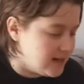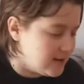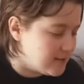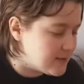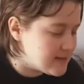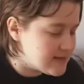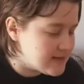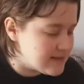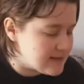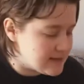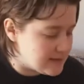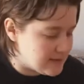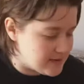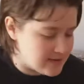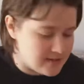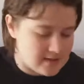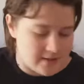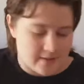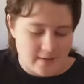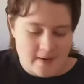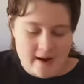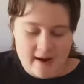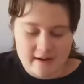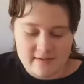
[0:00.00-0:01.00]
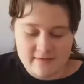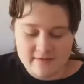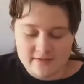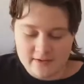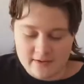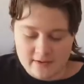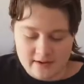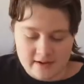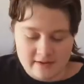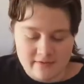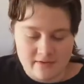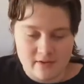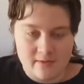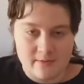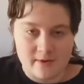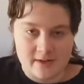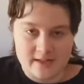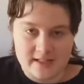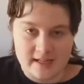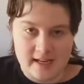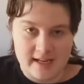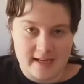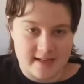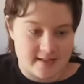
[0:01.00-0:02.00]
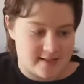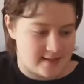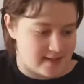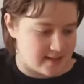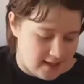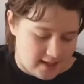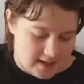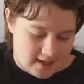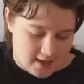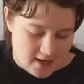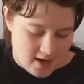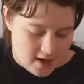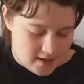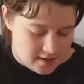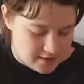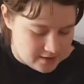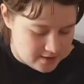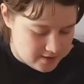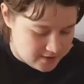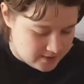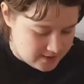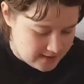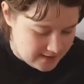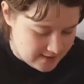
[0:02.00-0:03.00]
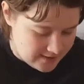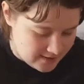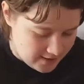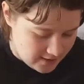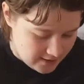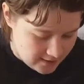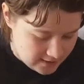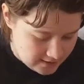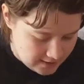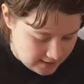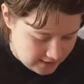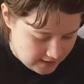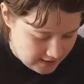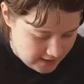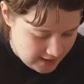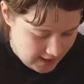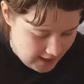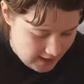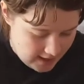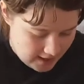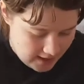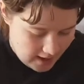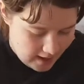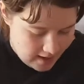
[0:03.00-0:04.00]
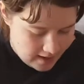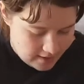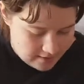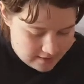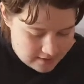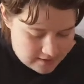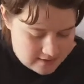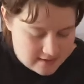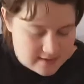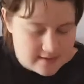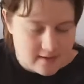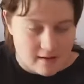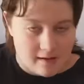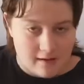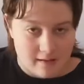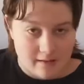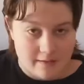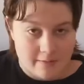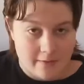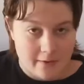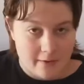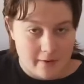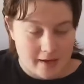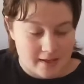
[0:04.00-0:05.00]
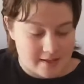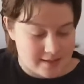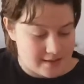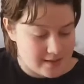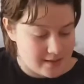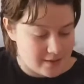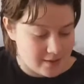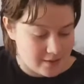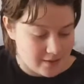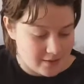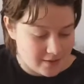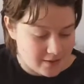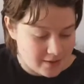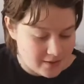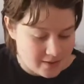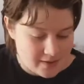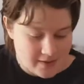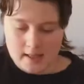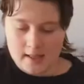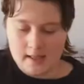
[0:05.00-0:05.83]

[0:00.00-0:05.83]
It wasn't supposed to arrive for a few more days. And it got here 2 days early, and now this is all I'm going to do.